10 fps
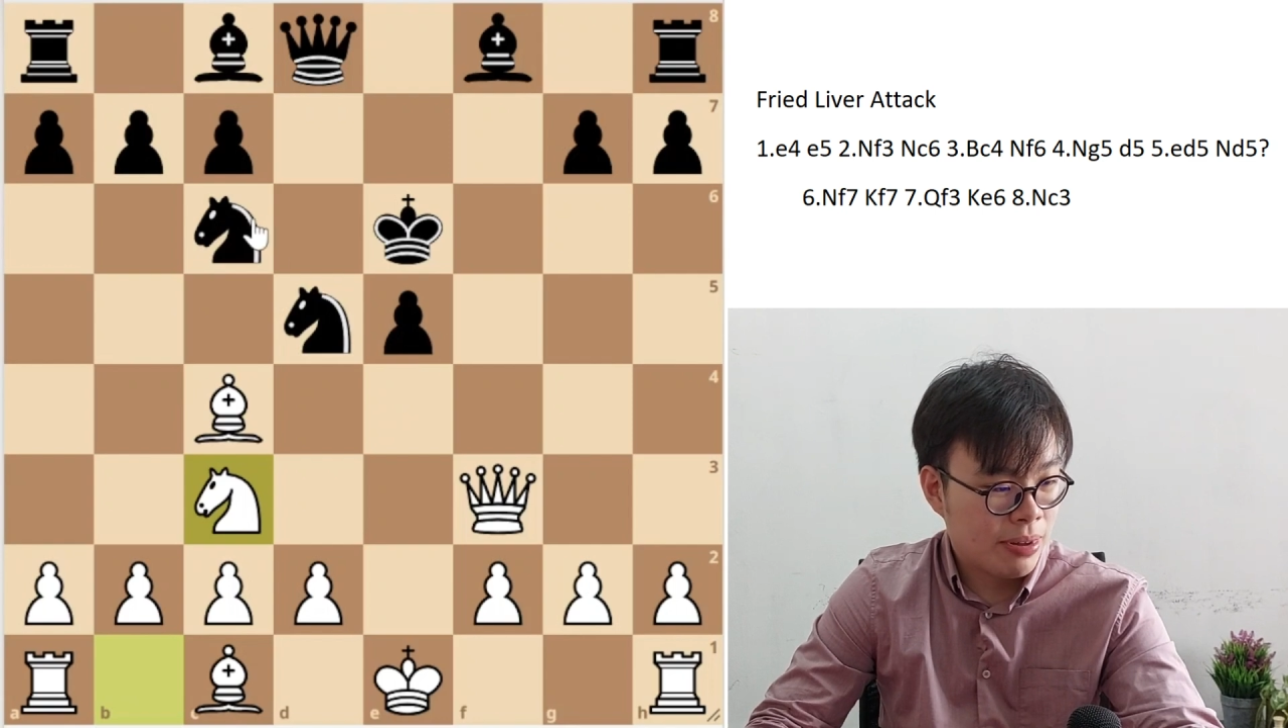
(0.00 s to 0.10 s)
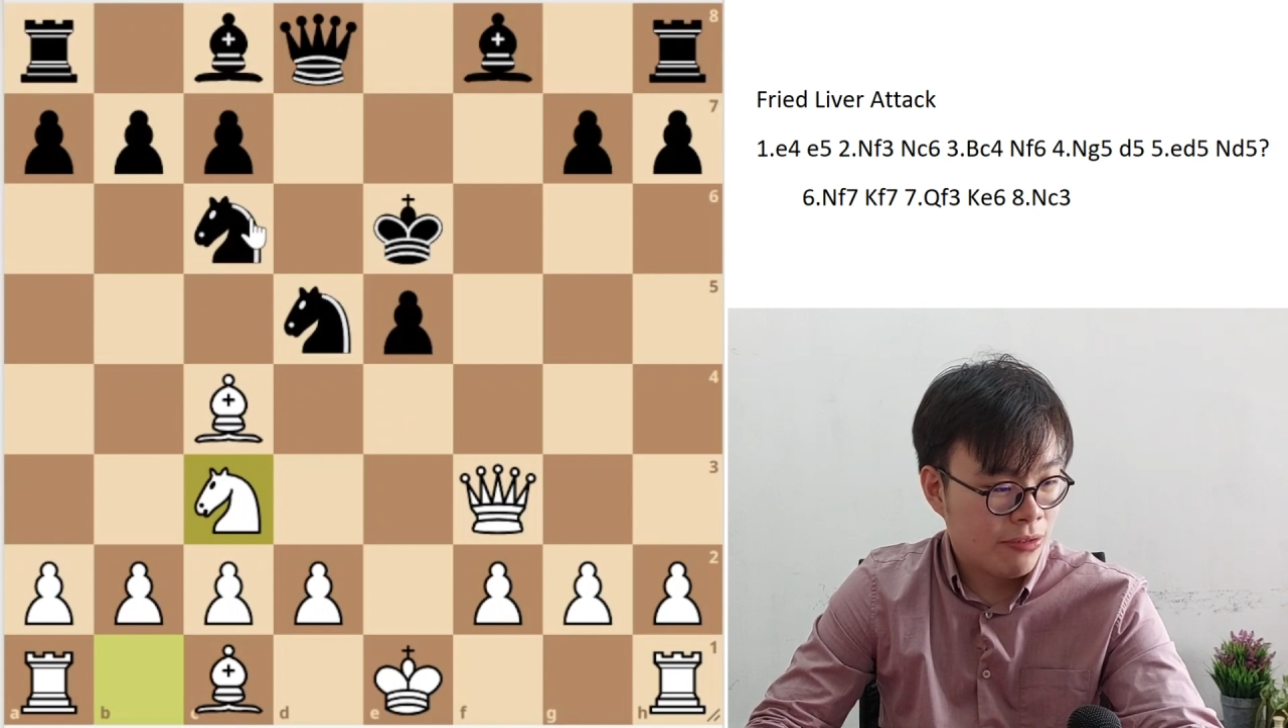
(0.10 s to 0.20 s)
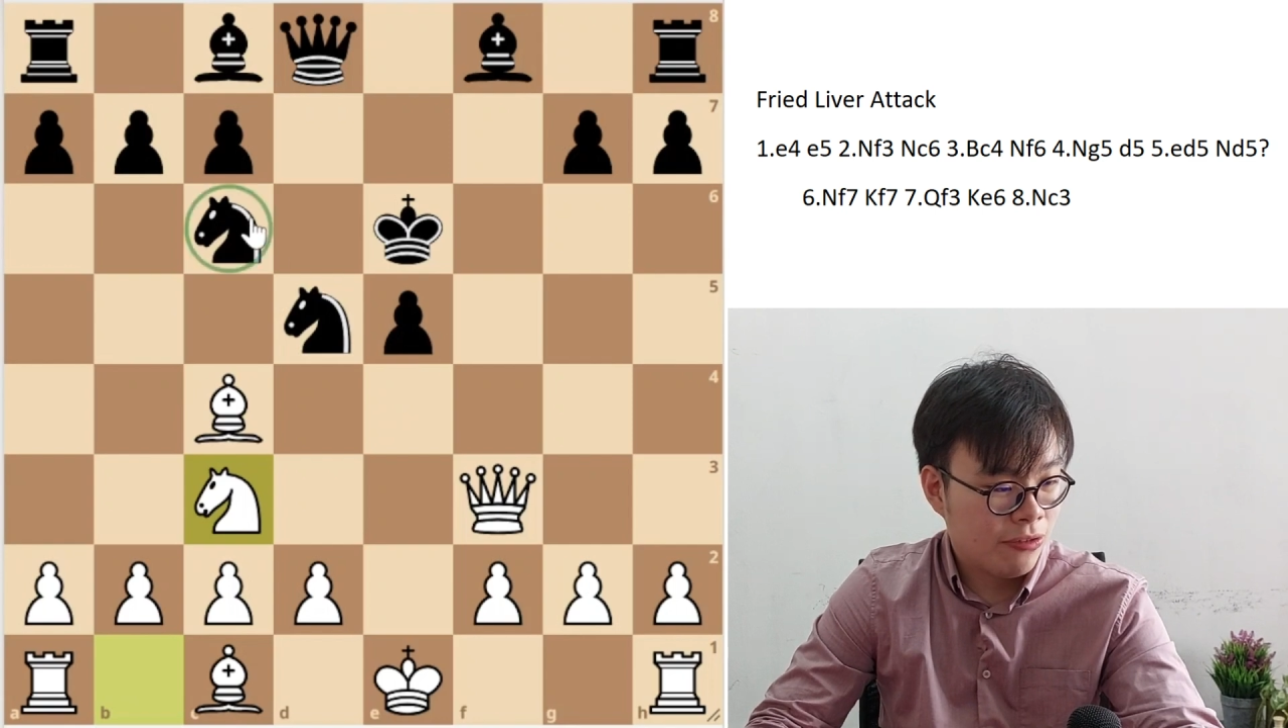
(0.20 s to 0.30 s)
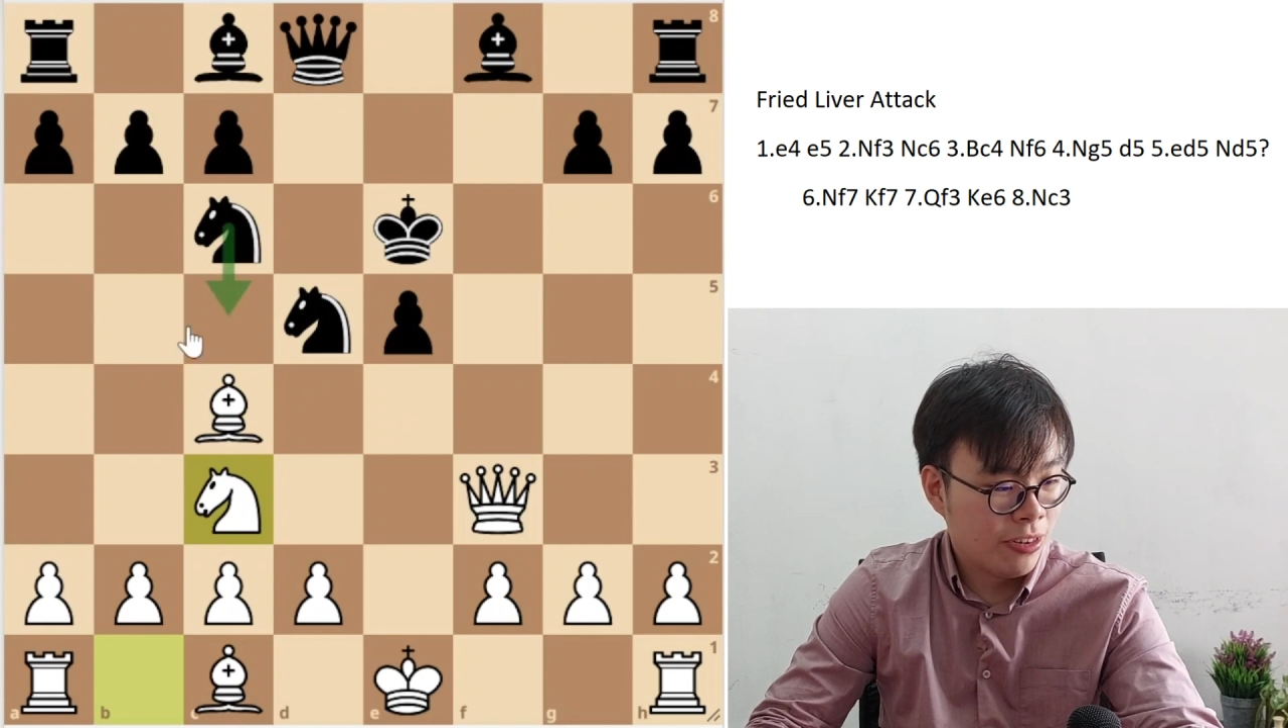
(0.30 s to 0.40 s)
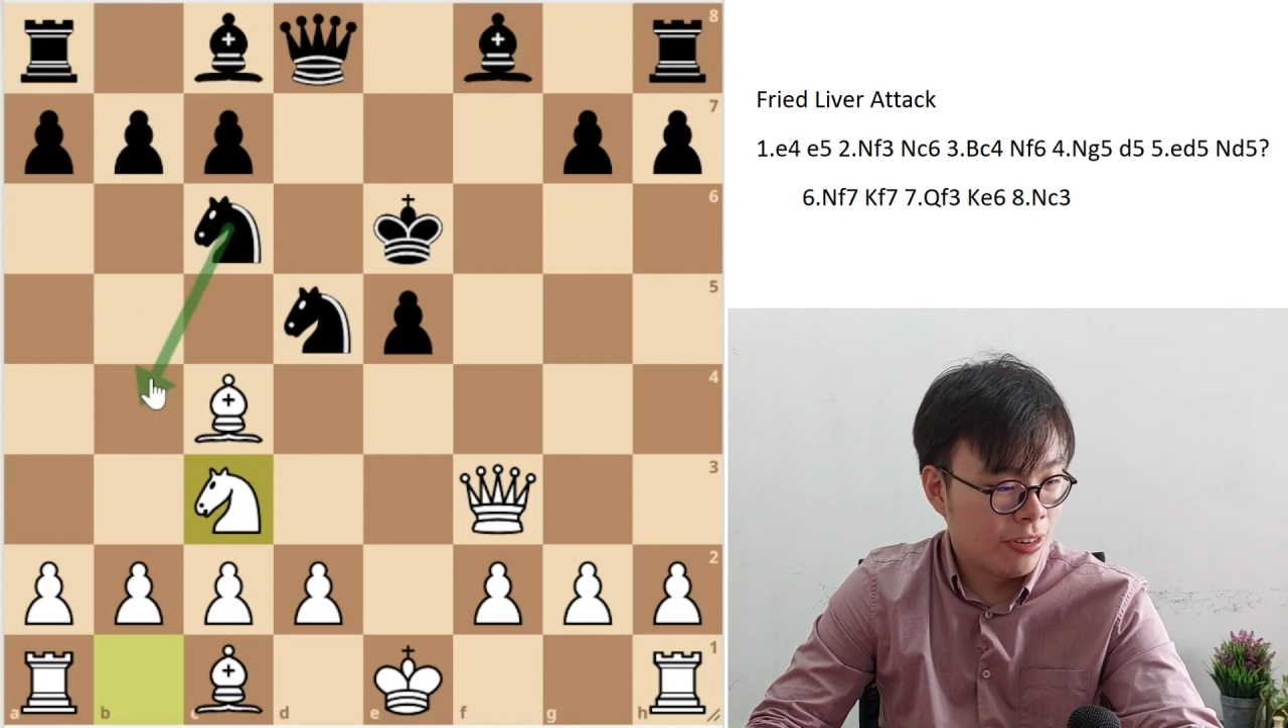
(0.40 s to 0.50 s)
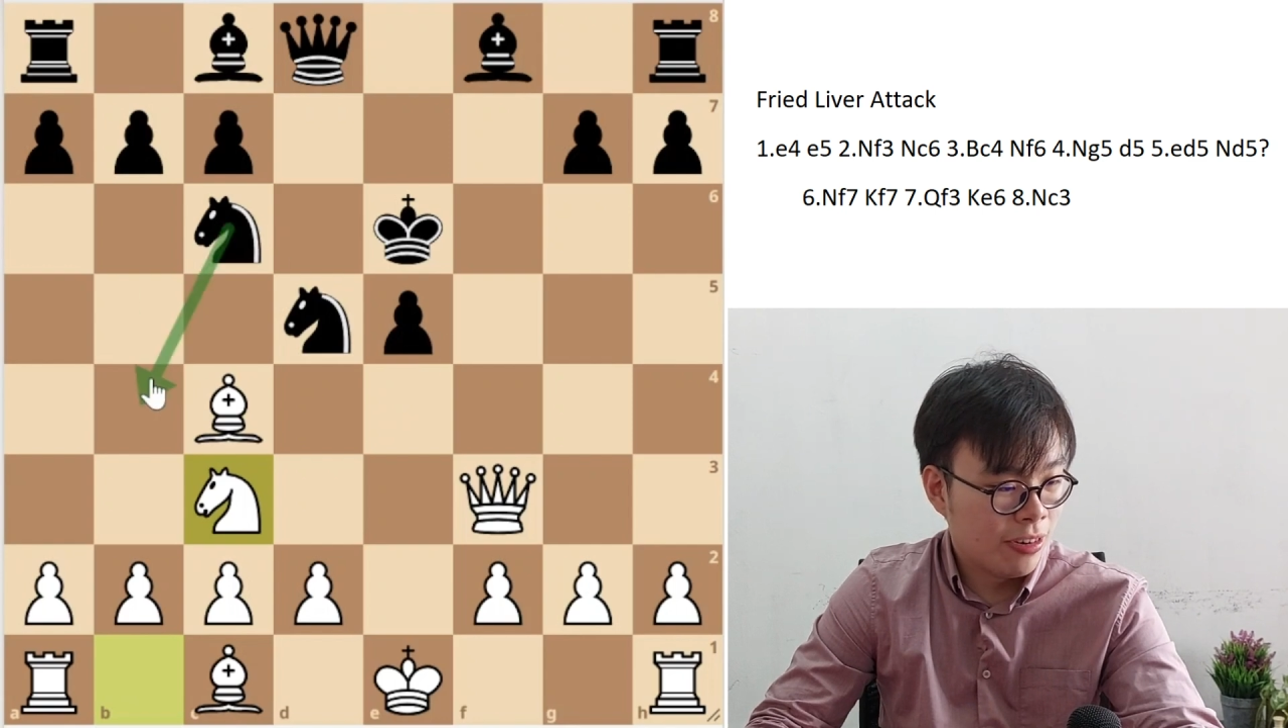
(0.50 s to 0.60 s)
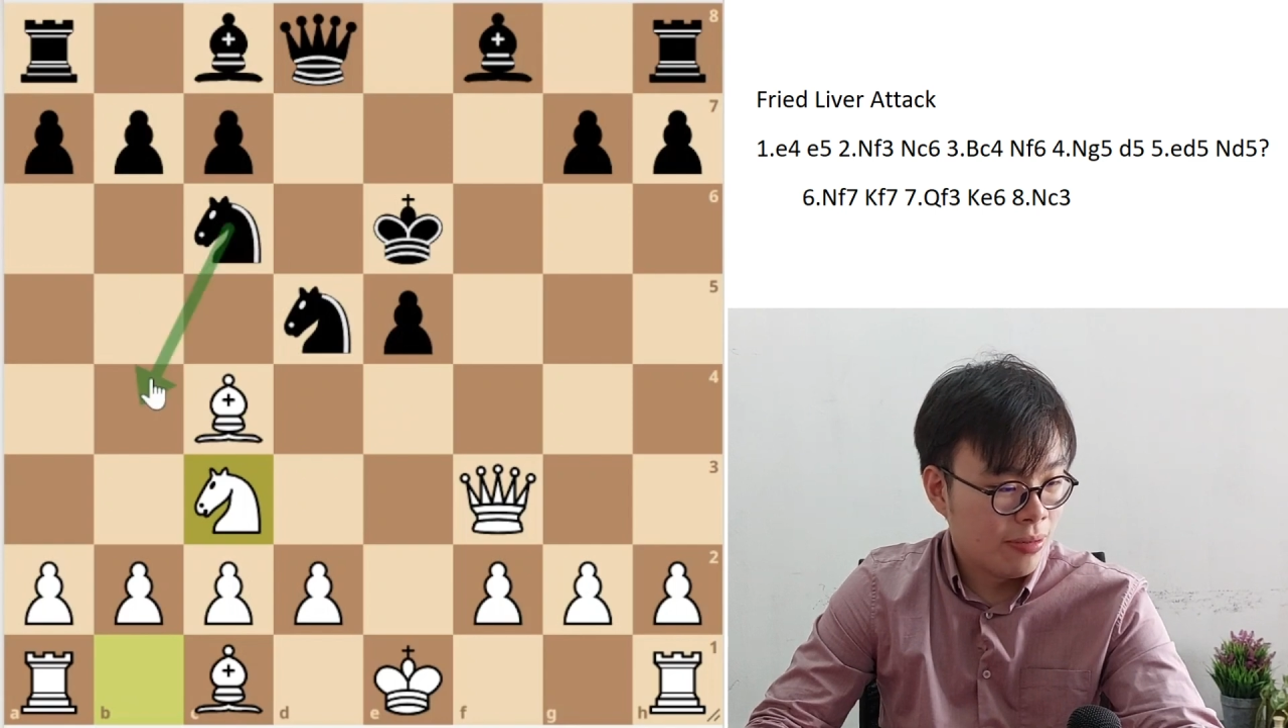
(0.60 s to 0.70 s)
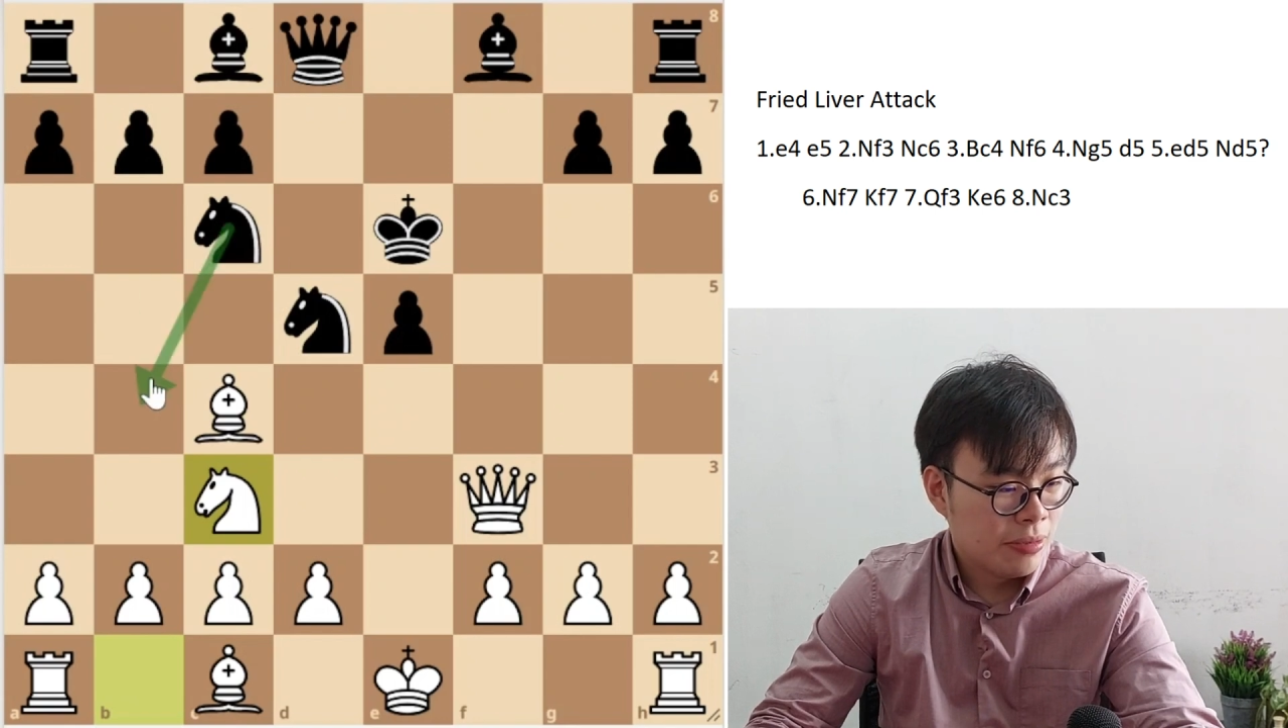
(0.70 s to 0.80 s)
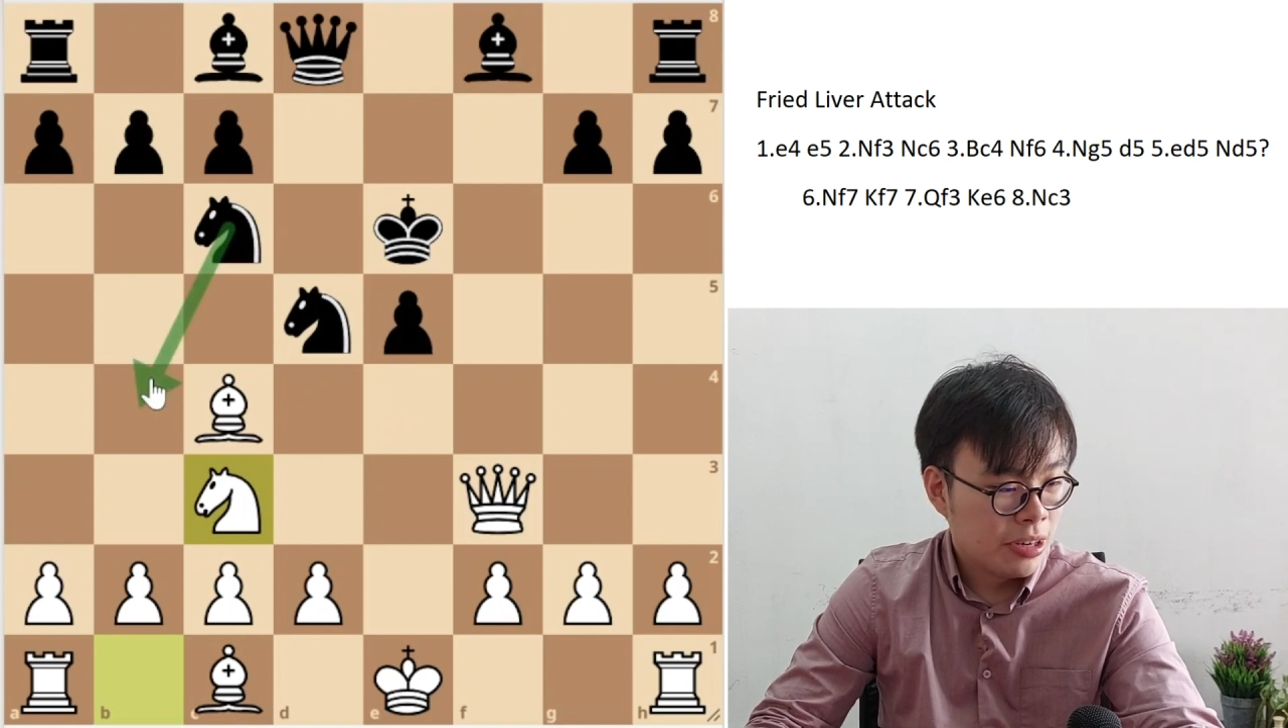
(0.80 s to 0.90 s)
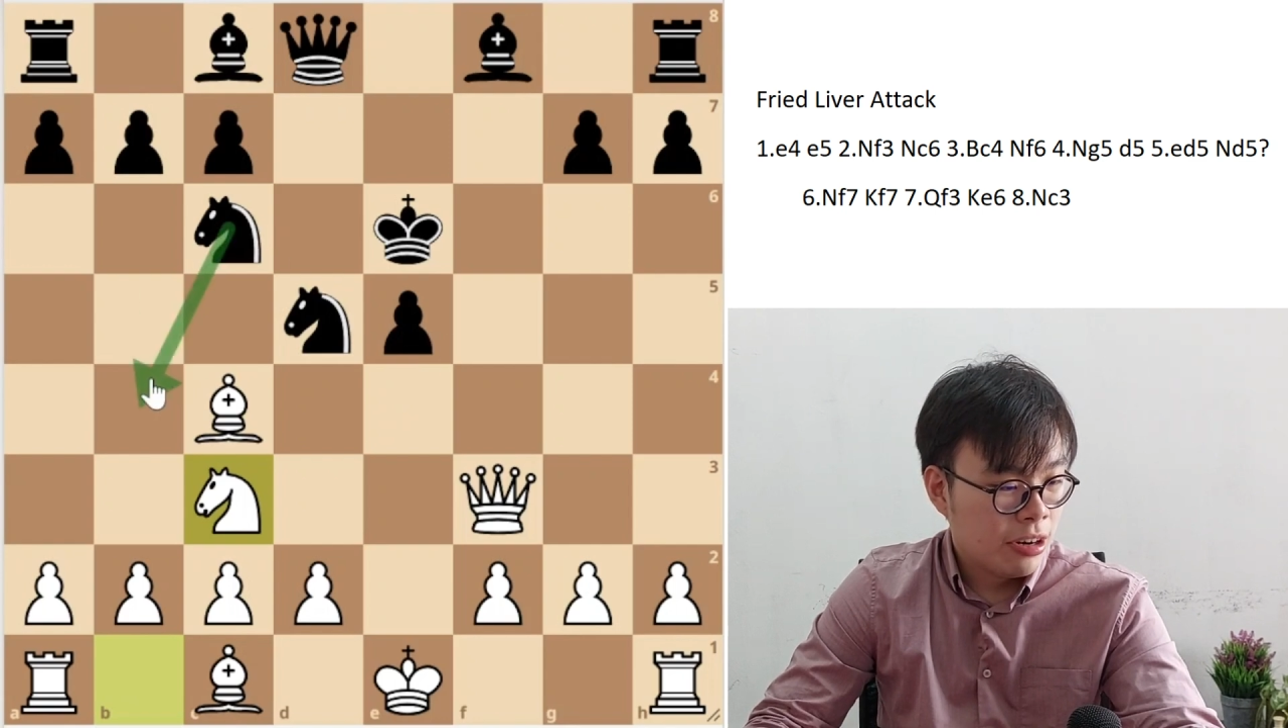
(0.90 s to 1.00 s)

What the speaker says: b4,